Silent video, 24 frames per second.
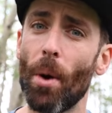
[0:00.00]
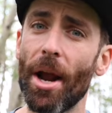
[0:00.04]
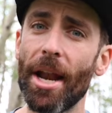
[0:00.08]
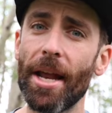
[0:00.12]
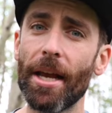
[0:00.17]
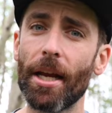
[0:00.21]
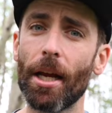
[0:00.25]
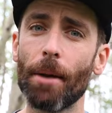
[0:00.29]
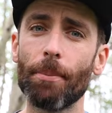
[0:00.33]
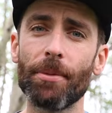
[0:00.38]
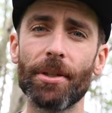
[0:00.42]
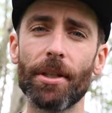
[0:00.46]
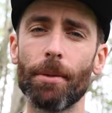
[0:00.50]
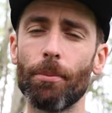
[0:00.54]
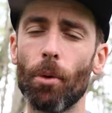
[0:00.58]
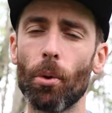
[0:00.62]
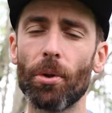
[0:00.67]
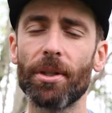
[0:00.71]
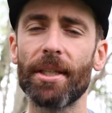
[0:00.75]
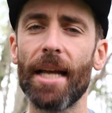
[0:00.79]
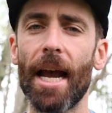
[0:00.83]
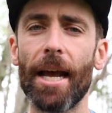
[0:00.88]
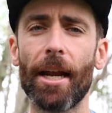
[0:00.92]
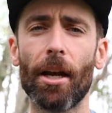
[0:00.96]
when it comes to
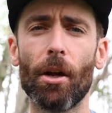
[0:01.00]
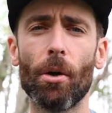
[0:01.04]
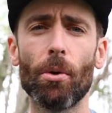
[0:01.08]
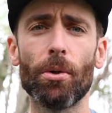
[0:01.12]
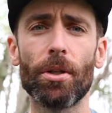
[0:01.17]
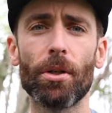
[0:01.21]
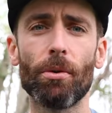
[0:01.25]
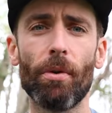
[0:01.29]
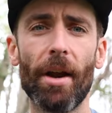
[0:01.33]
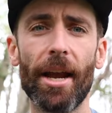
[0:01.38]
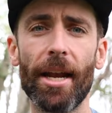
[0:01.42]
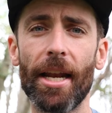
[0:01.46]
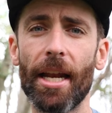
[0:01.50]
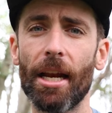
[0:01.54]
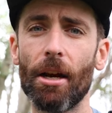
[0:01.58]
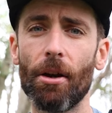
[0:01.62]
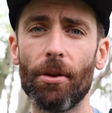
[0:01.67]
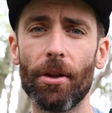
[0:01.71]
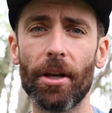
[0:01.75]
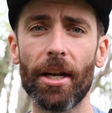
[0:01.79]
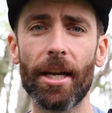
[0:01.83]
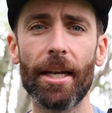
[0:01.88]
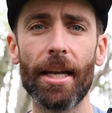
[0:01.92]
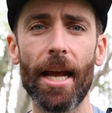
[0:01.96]
more technical terrain here
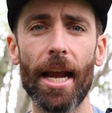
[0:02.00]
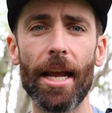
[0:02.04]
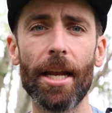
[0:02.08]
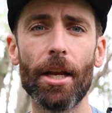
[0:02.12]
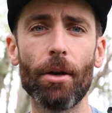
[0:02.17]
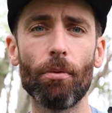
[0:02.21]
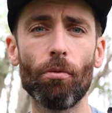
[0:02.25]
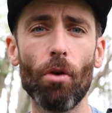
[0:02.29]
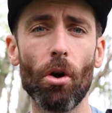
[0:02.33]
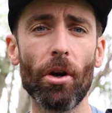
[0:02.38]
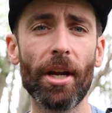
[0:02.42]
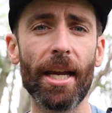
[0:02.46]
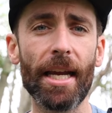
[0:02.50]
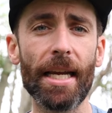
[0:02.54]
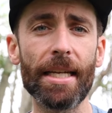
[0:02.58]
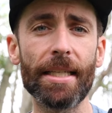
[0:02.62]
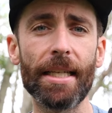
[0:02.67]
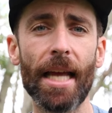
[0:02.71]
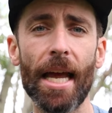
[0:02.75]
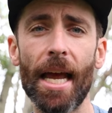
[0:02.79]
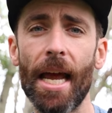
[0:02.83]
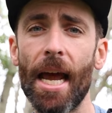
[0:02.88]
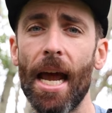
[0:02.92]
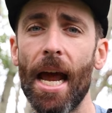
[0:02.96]
in the Canadian
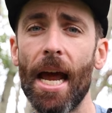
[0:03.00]
Rockies,